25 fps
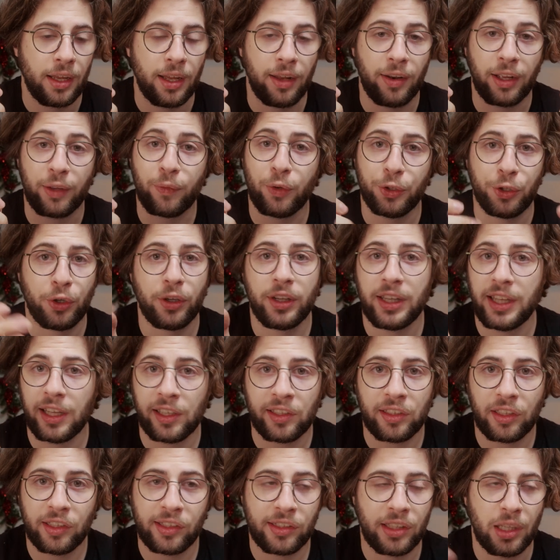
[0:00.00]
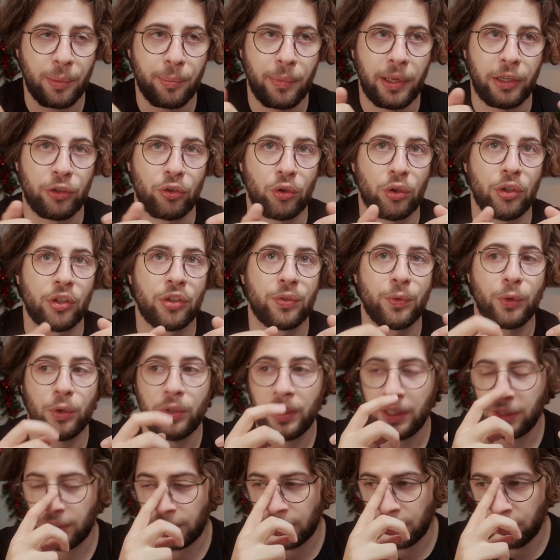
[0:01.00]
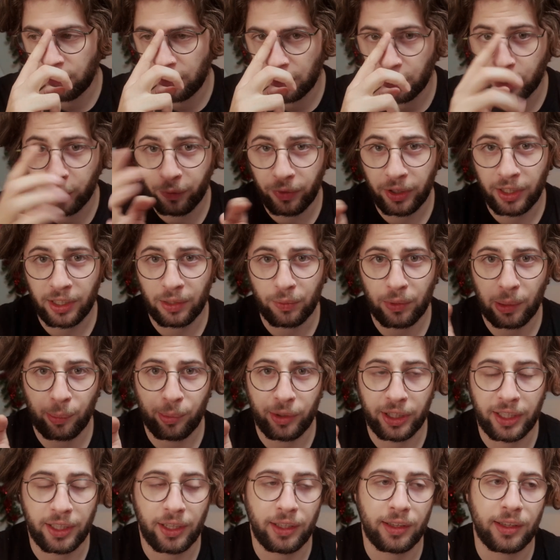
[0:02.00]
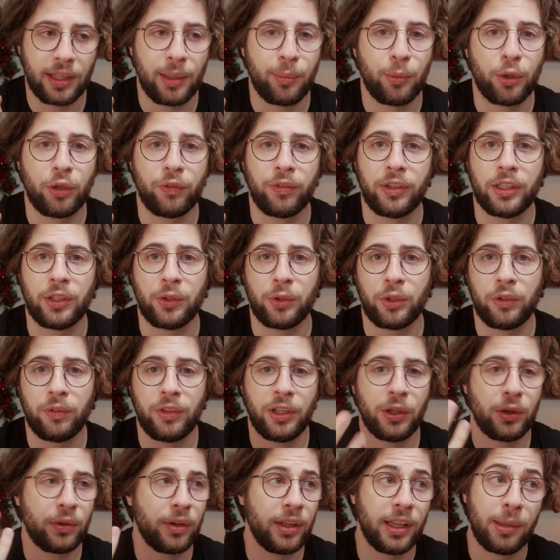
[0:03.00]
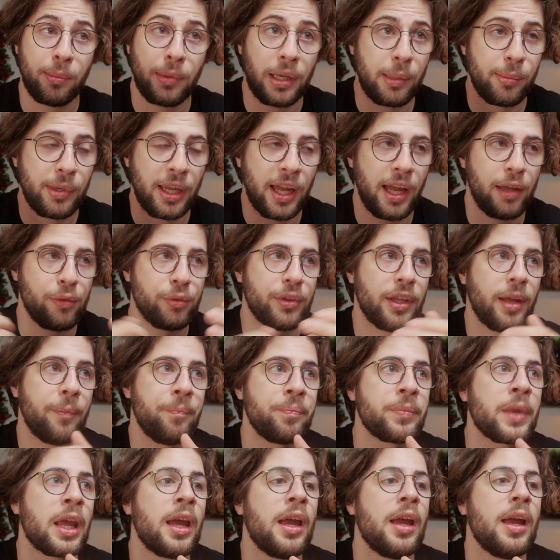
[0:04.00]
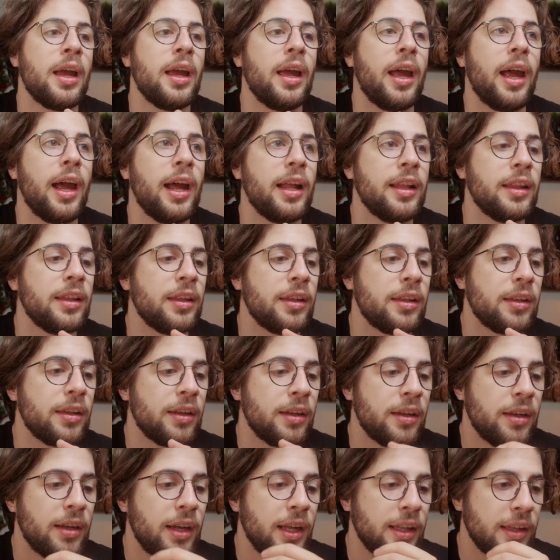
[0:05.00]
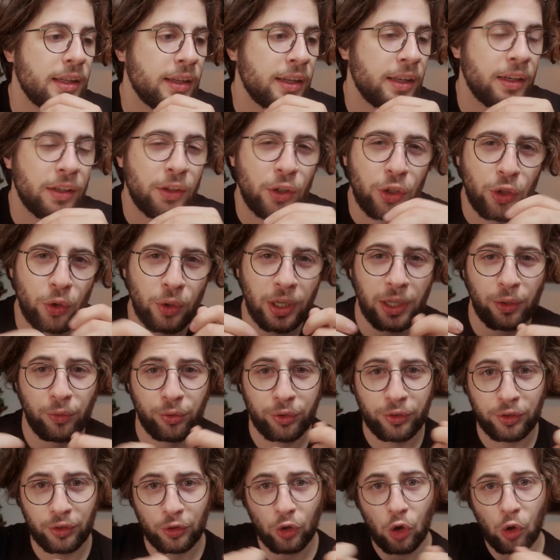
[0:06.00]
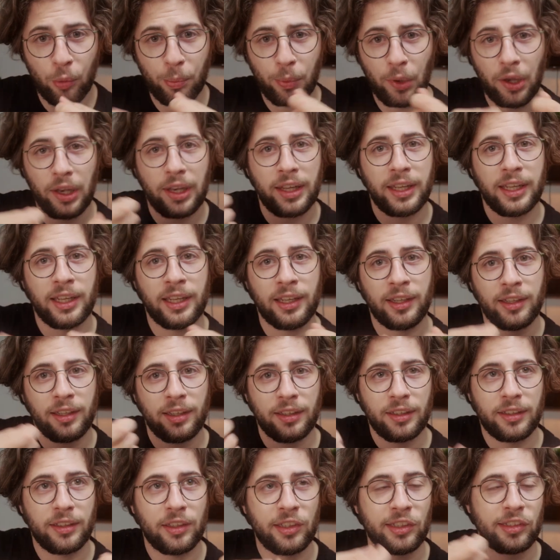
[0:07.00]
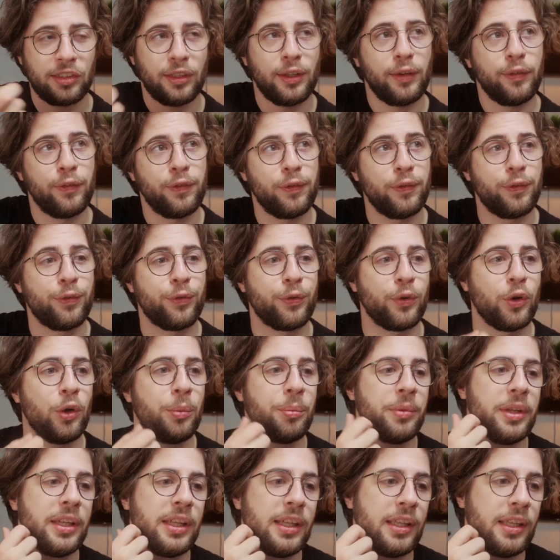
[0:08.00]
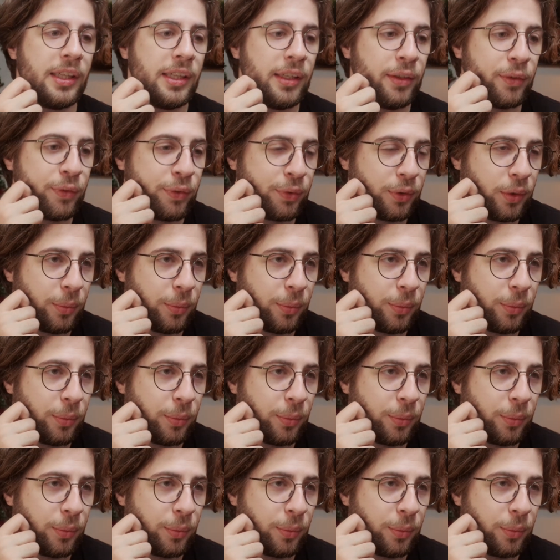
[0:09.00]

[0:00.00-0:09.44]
Like, what are the existing measures for it, and whether we can replicate them, or whether we already maybe have them, and then kind of snowballing the stuff from the